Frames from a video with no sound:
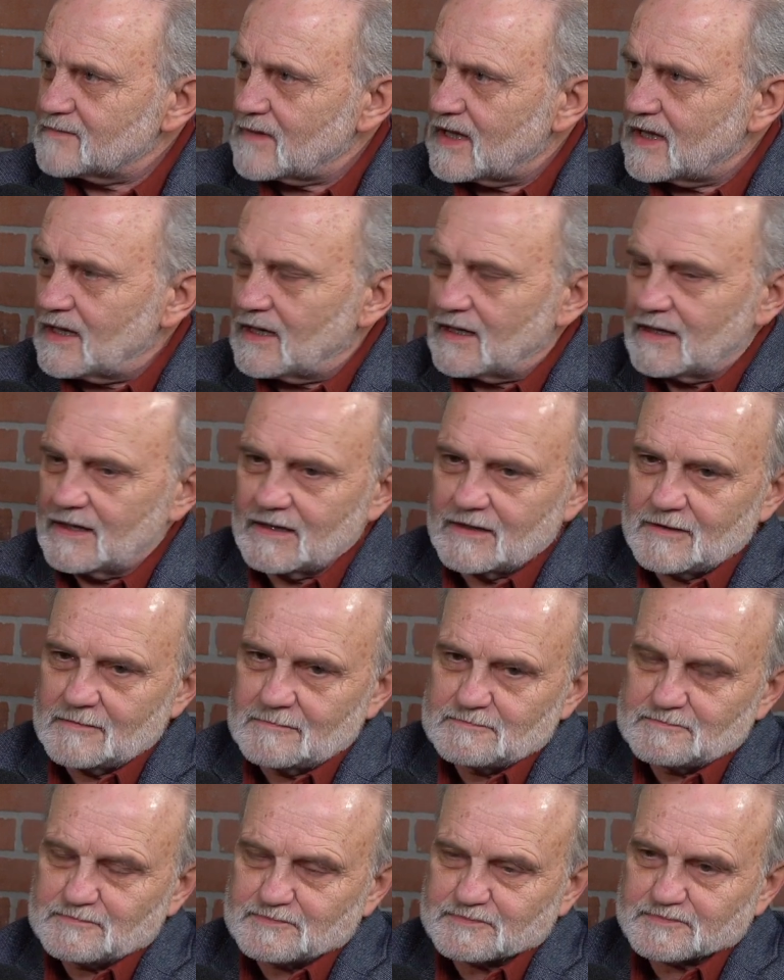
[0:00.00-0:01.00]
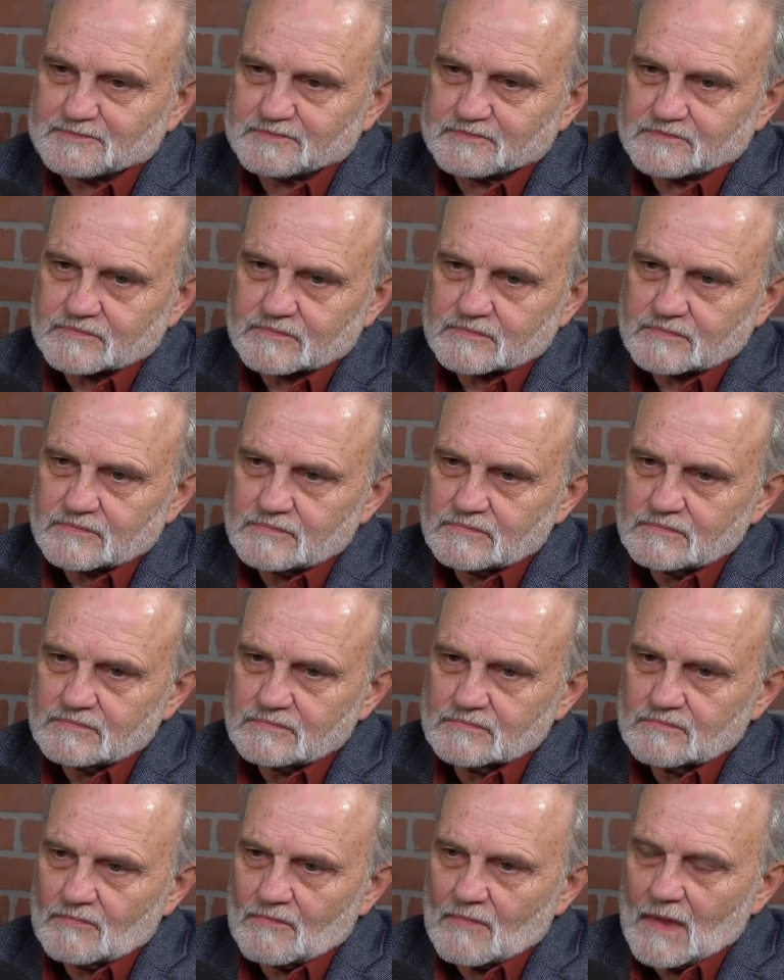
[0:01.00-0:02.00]

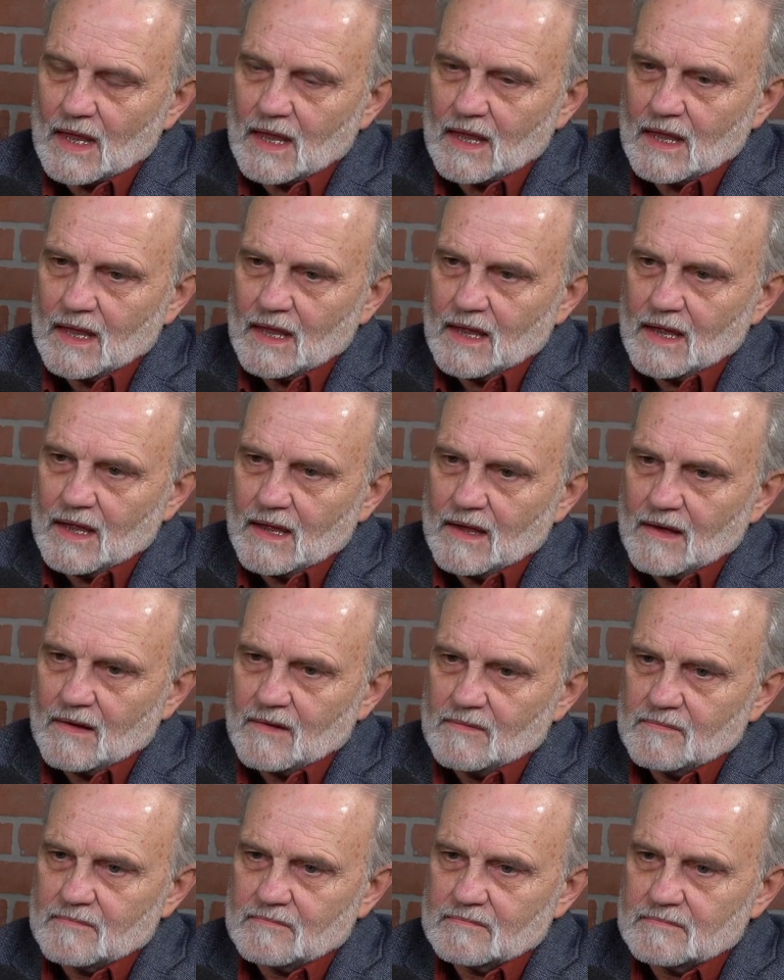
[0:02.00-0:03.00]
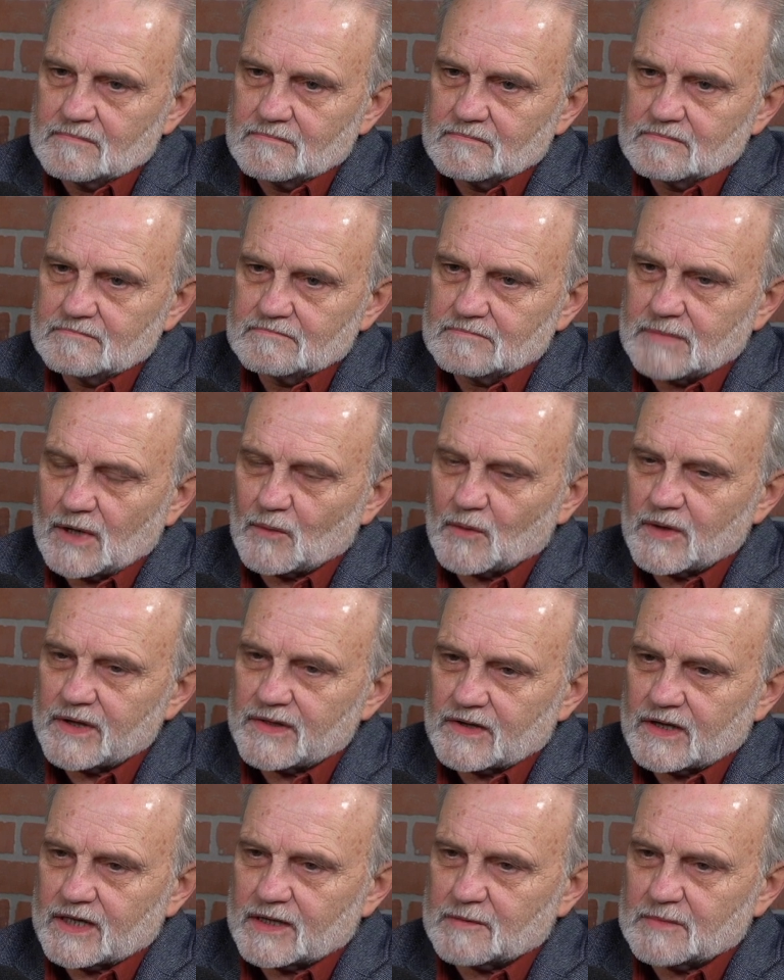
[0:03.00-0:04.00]
But we
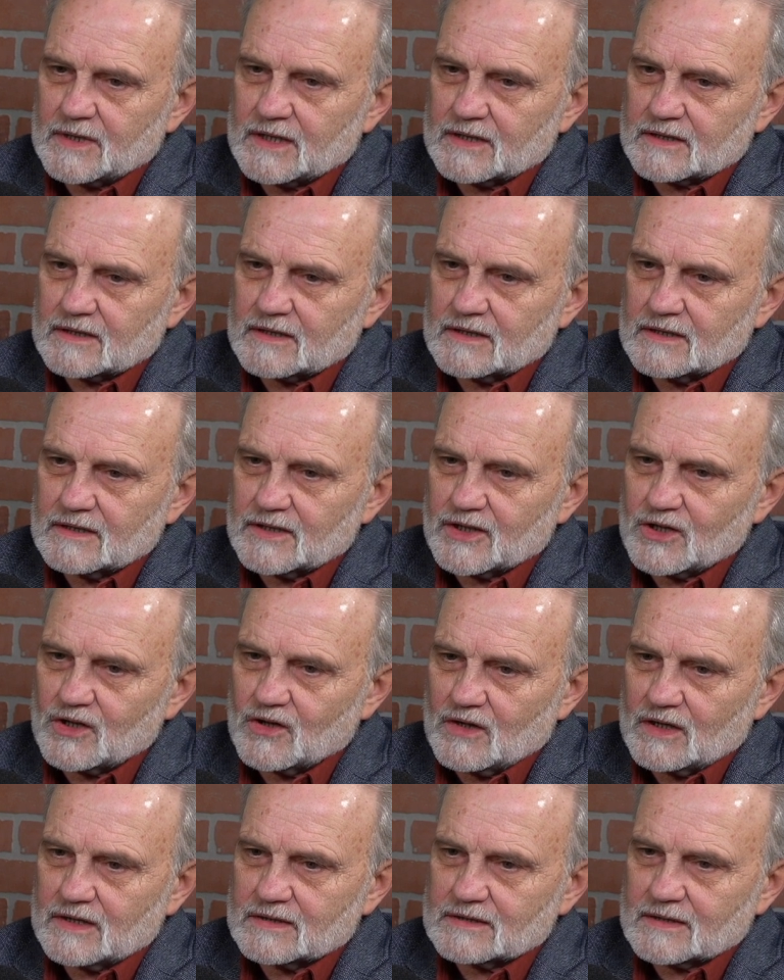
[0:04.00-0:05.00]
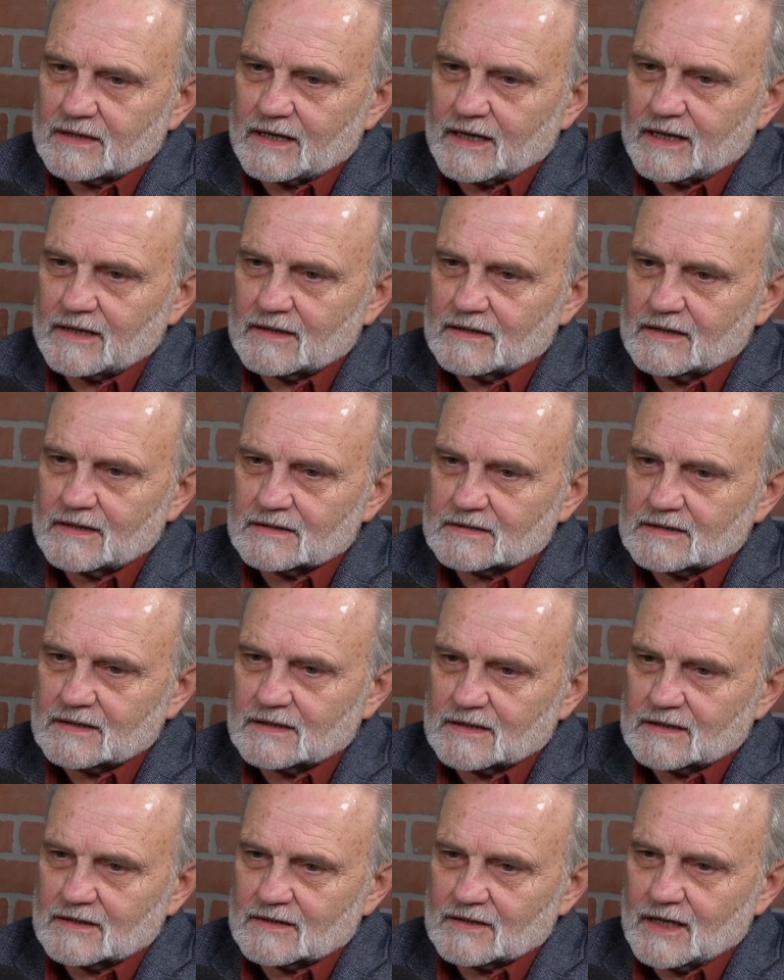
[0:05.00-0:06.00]
thought about, you know, as an
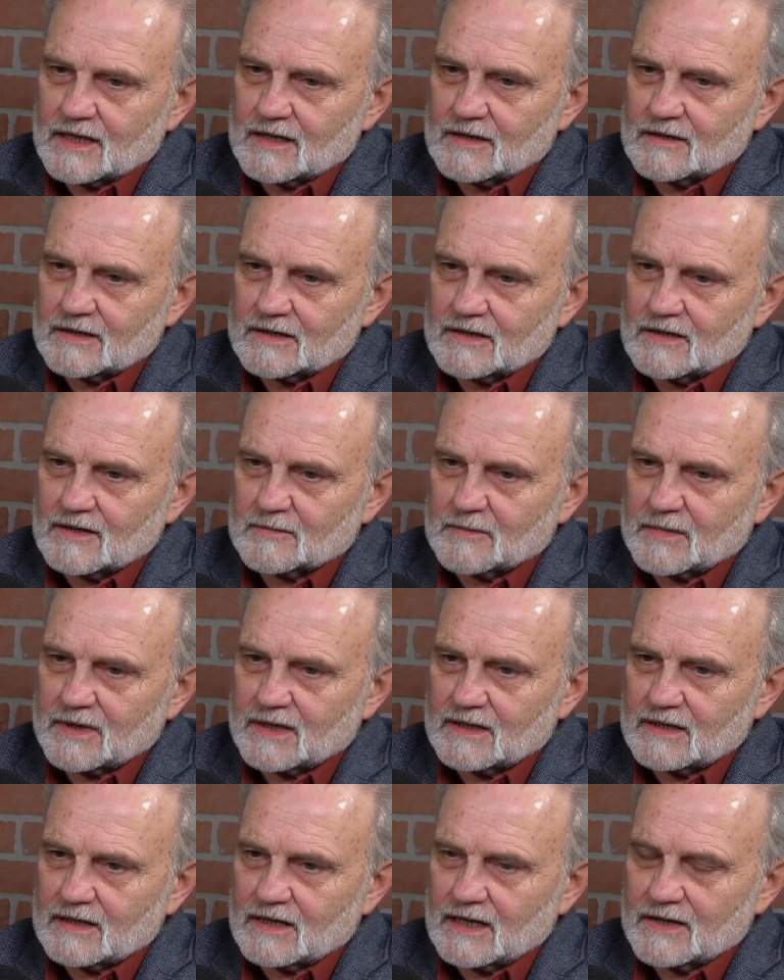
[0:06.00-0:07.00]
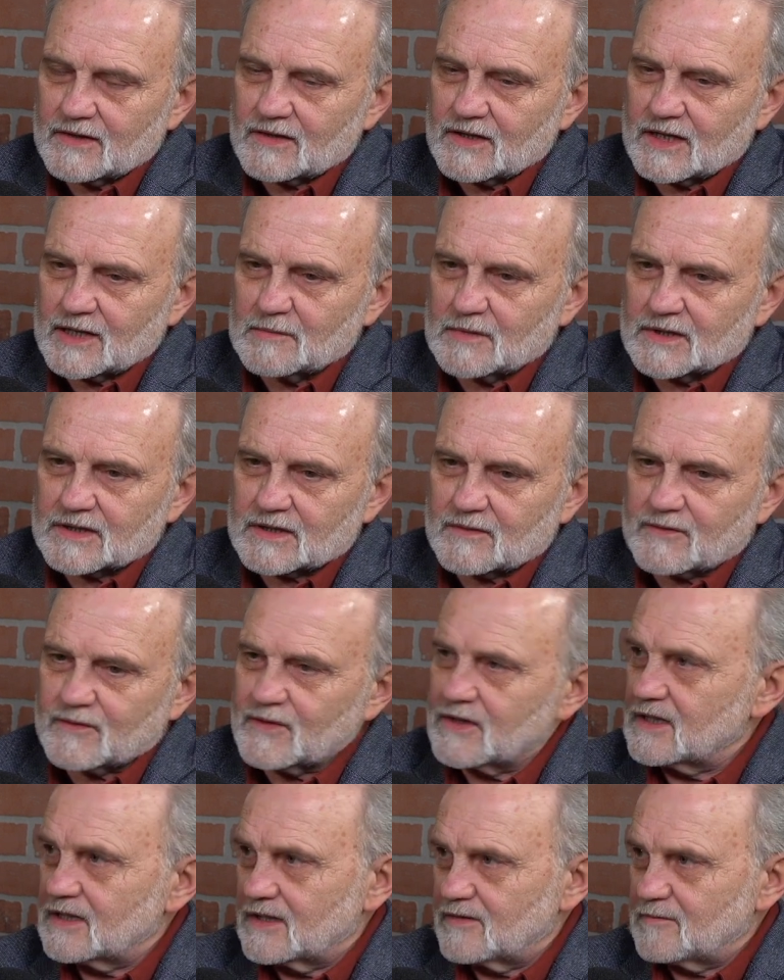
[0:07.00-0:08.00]
adolescent and a young man, I thought about the
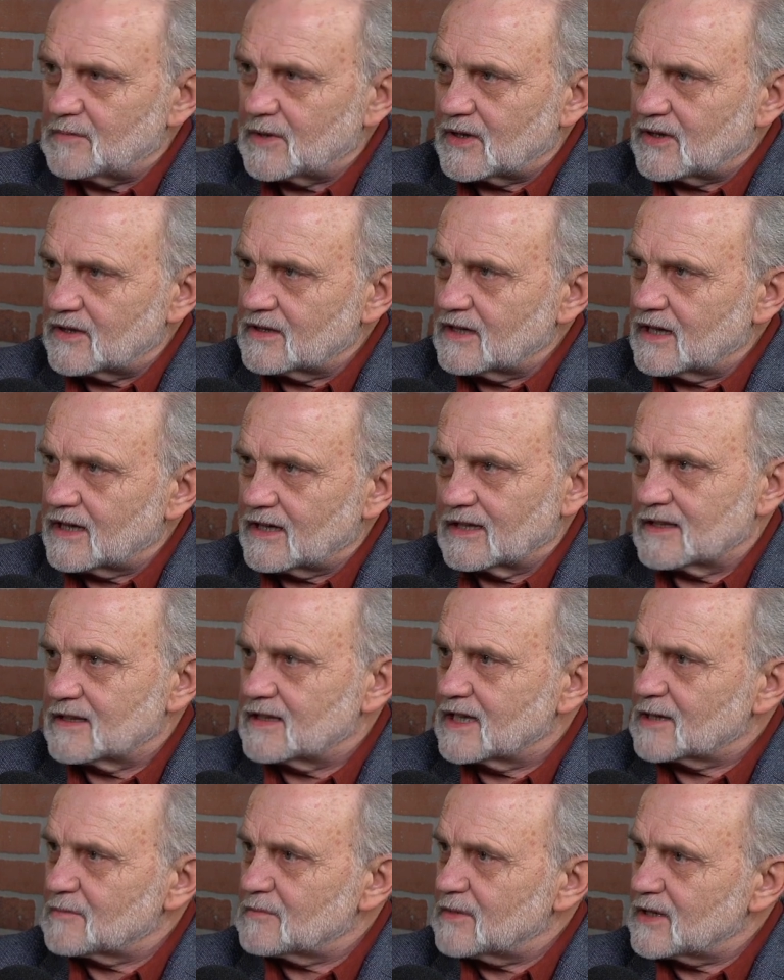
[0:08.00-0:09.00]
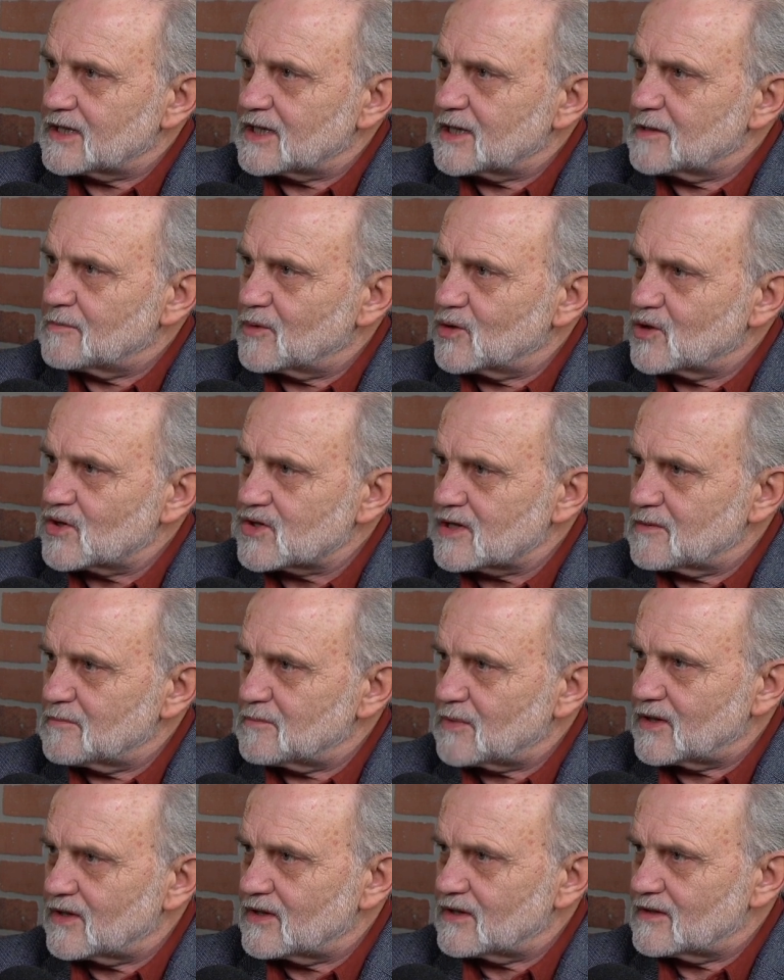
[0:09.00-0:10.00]
free love part. I didn't think about the abortion
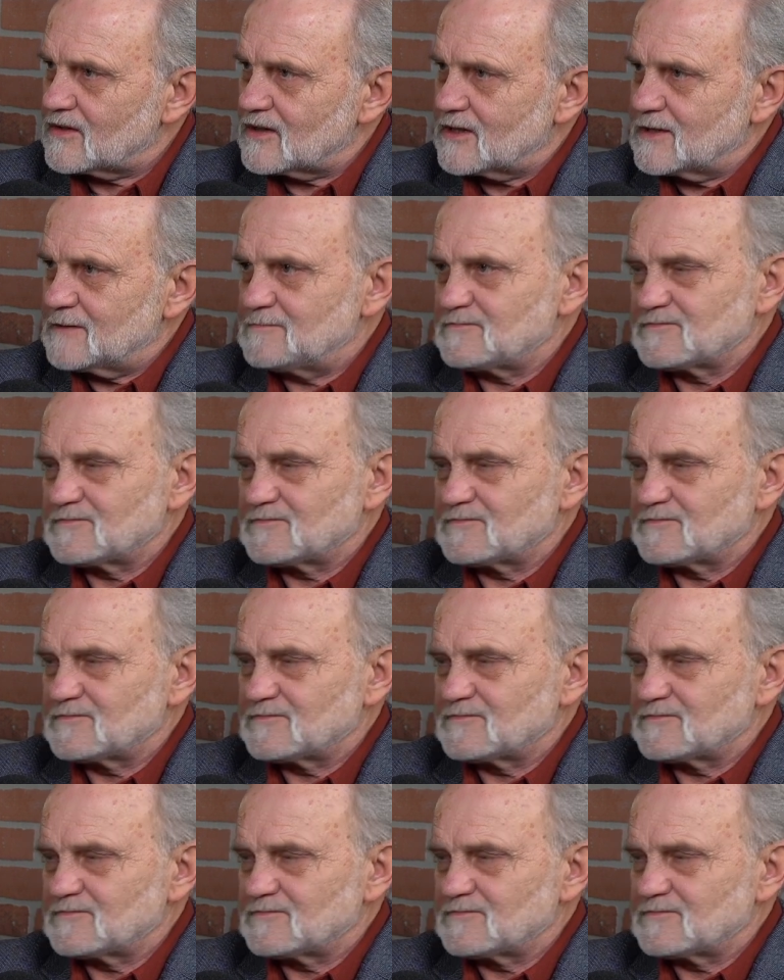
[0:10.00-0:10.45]
part, right?